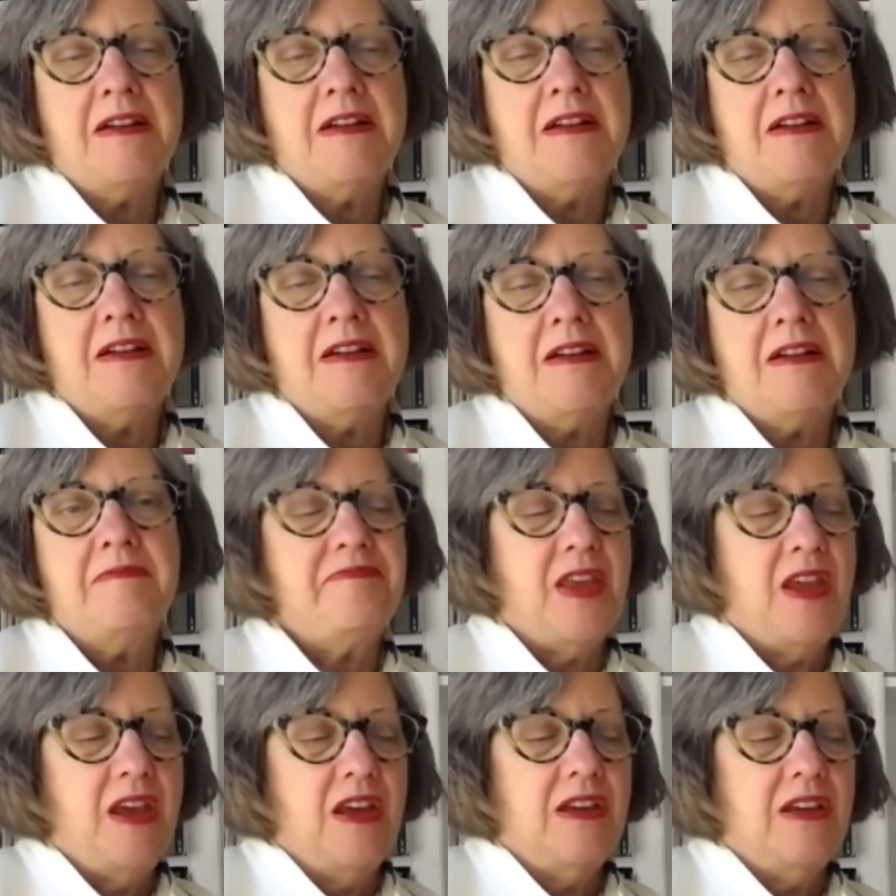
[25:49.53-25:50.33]

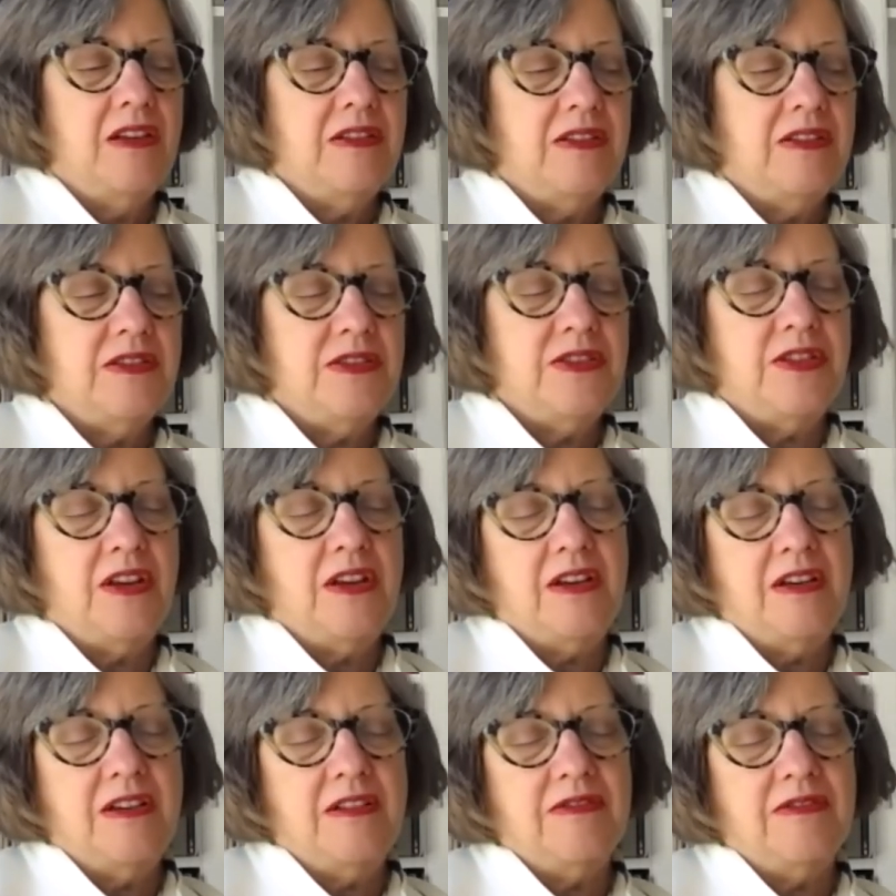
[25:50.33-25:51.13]

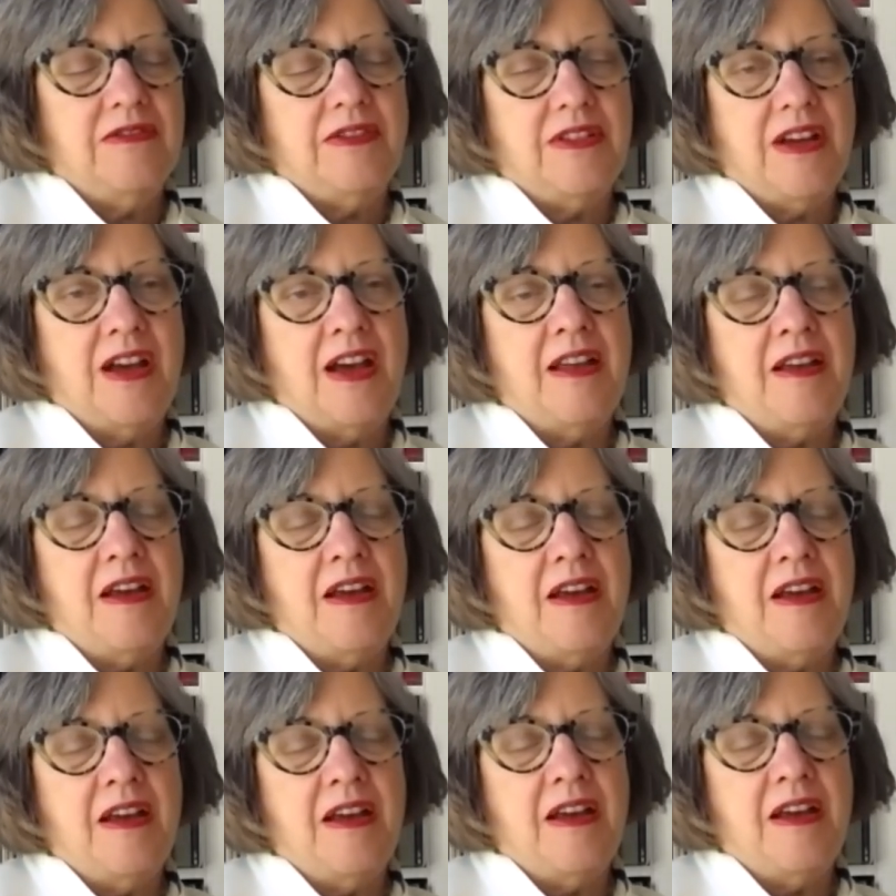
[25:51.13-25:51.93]

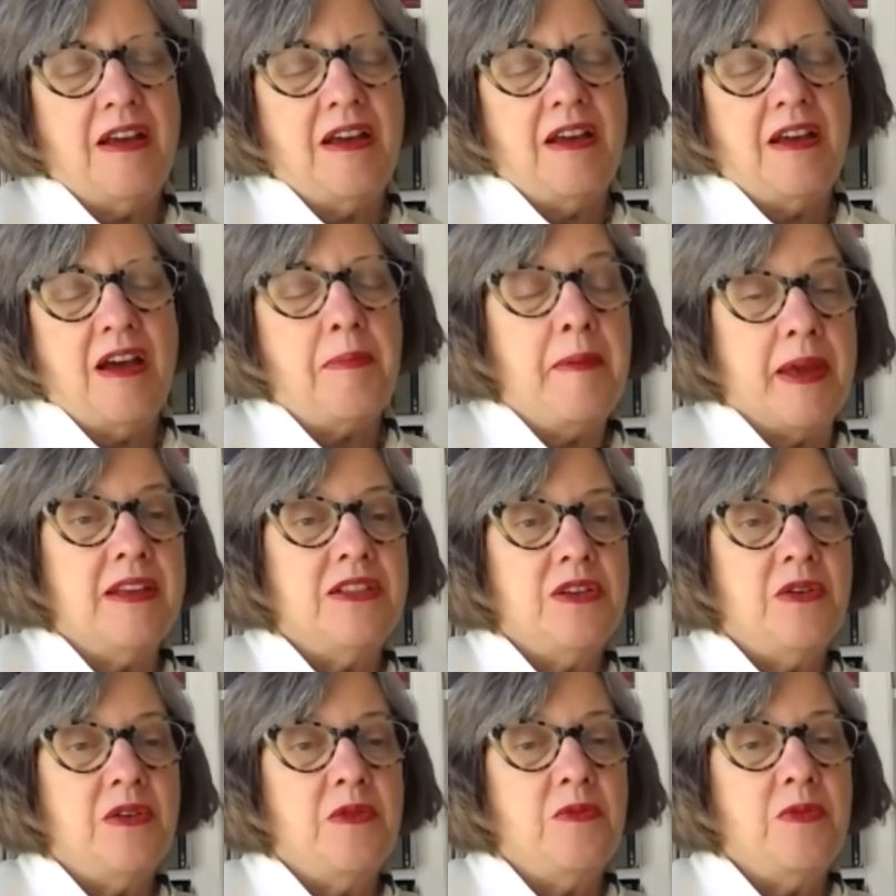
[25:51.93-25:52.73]

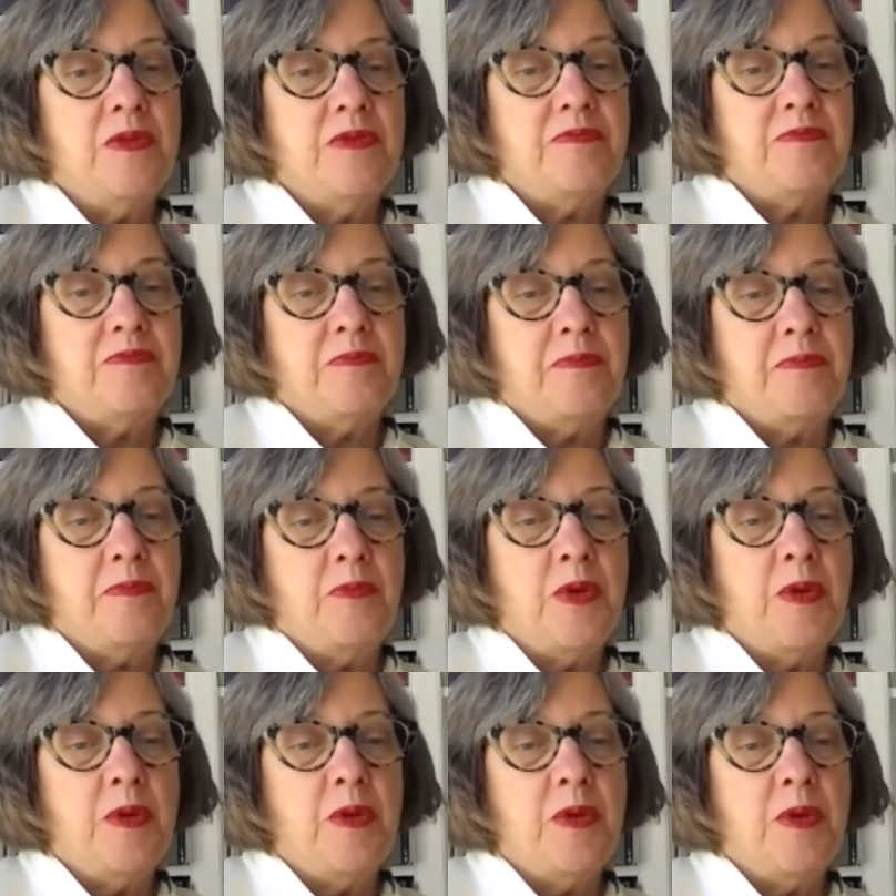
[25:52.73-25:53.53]
upcoming, and
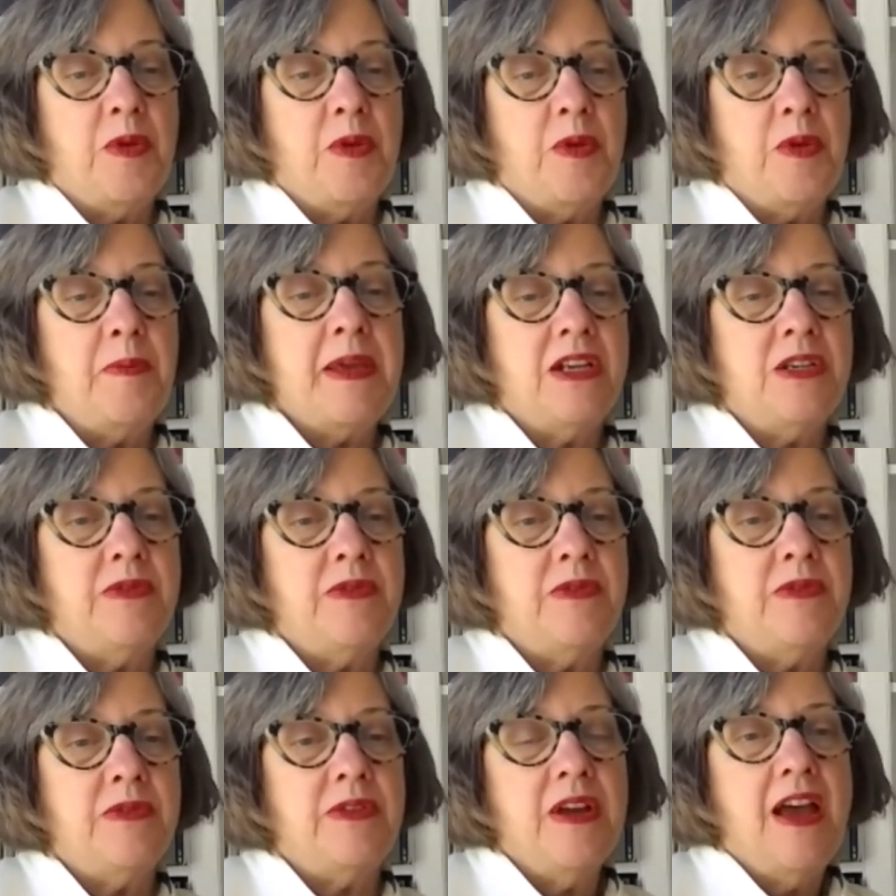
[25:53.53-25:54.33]
so we'll
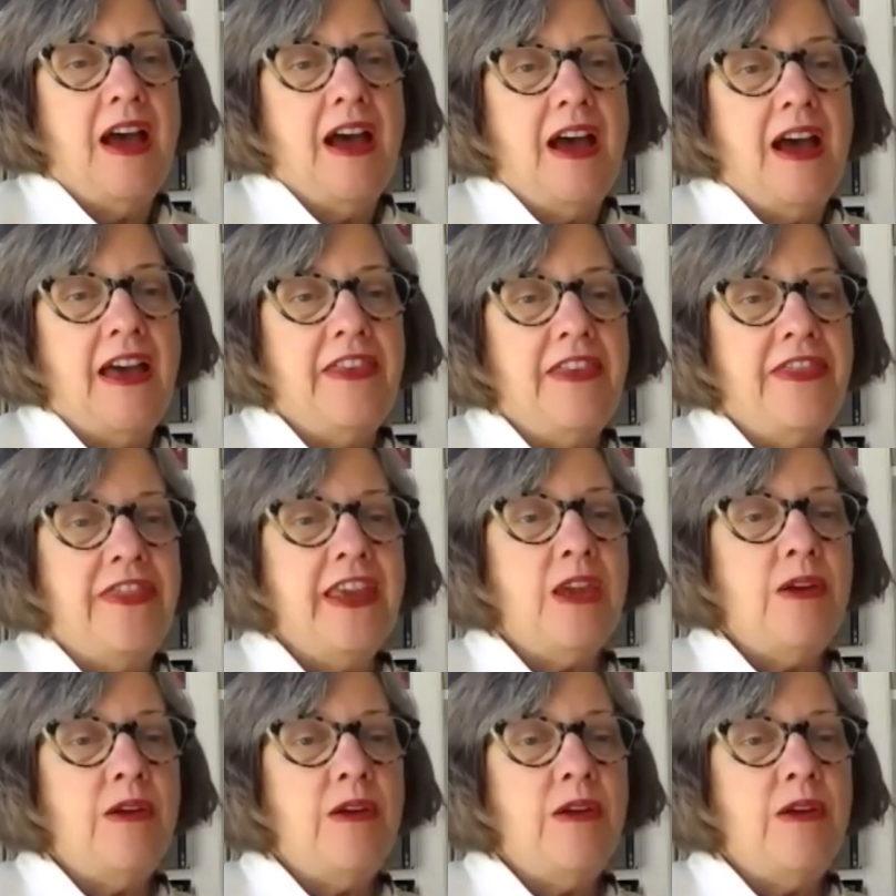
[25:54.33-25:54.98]
be in touch with you.